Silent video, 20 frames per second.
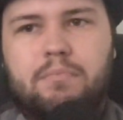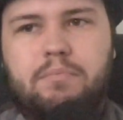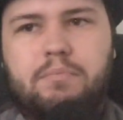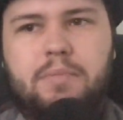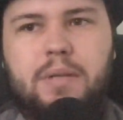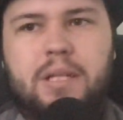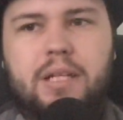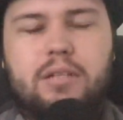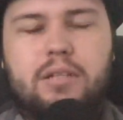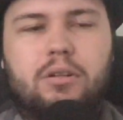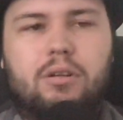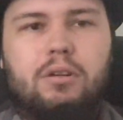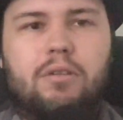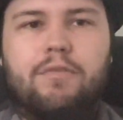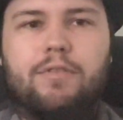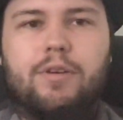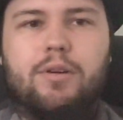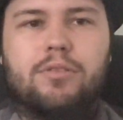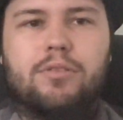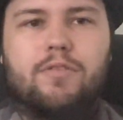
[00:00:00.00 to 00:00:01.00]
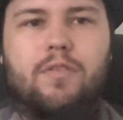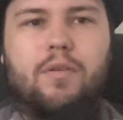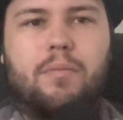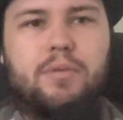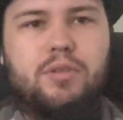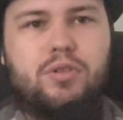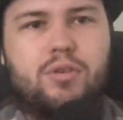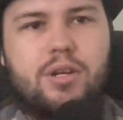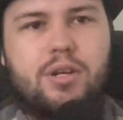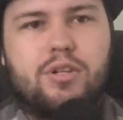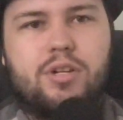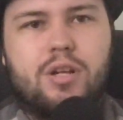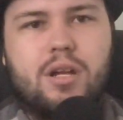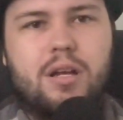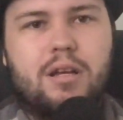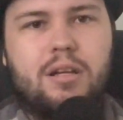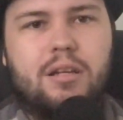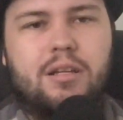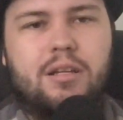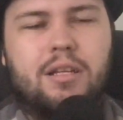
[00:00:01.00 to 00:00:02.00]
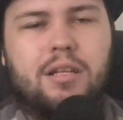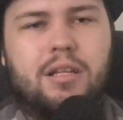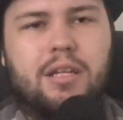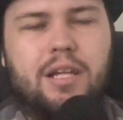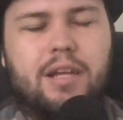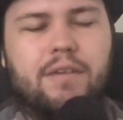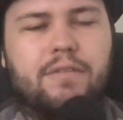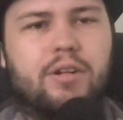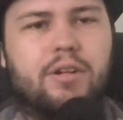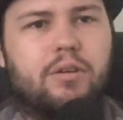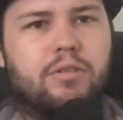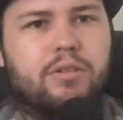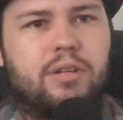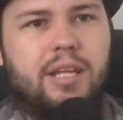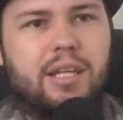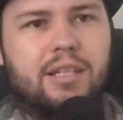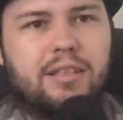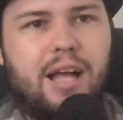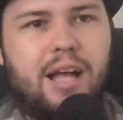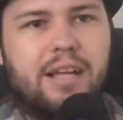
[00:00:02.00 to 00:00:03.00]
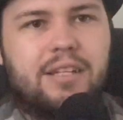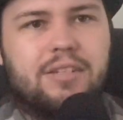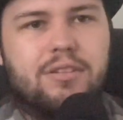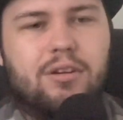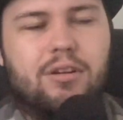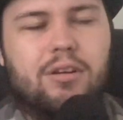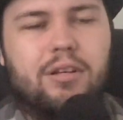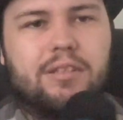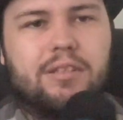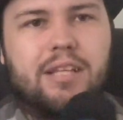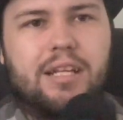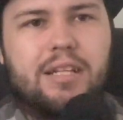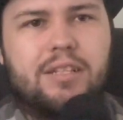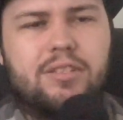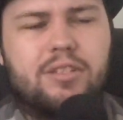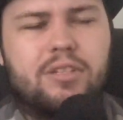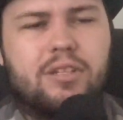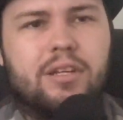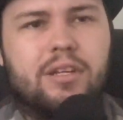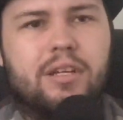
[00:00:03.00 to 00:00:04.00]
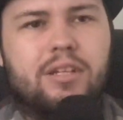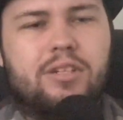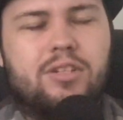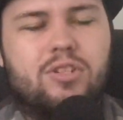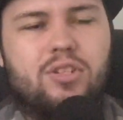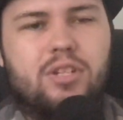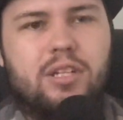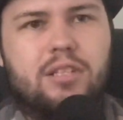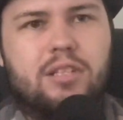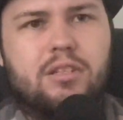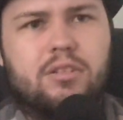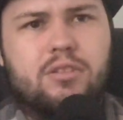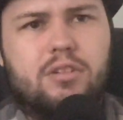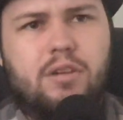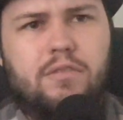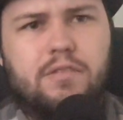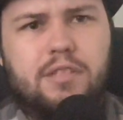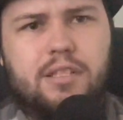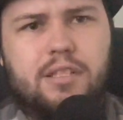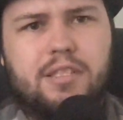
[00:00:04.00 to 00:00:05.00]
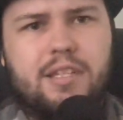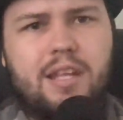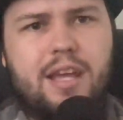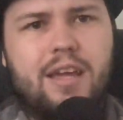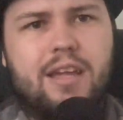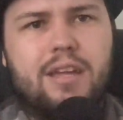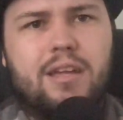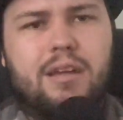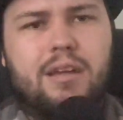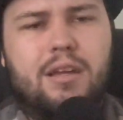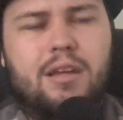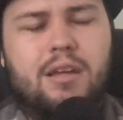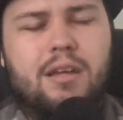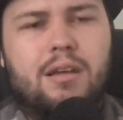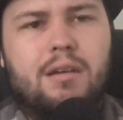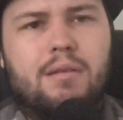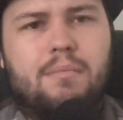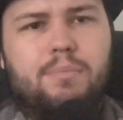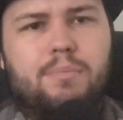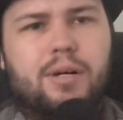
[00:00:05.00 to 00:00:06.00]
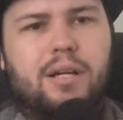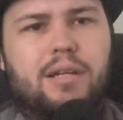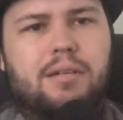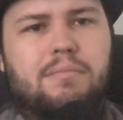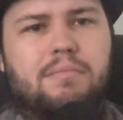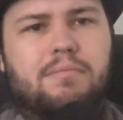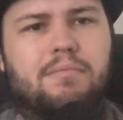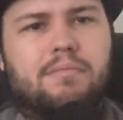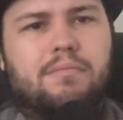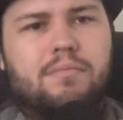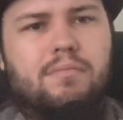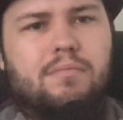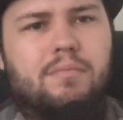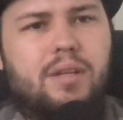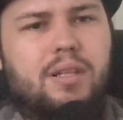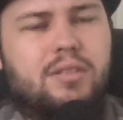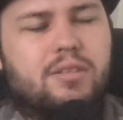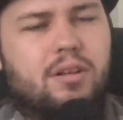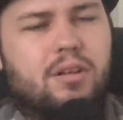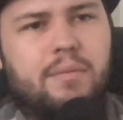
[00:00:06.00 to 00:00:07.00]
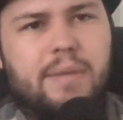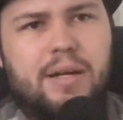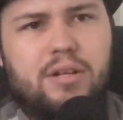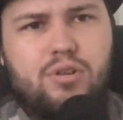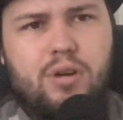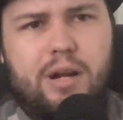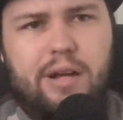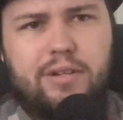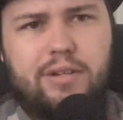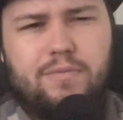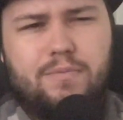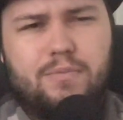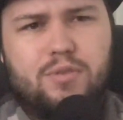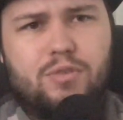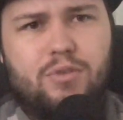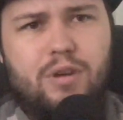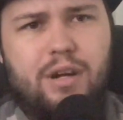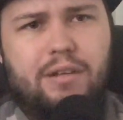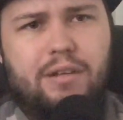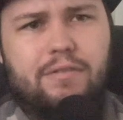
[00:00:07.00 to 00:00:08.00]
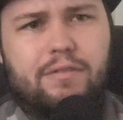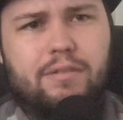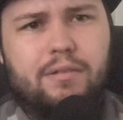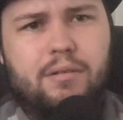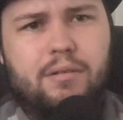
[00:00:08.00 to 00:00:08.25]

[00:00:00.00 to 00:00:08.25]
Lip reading: Peter votes for Patricia, even though he likes her and thinks she deserves to stay, but it's all about tribe strength.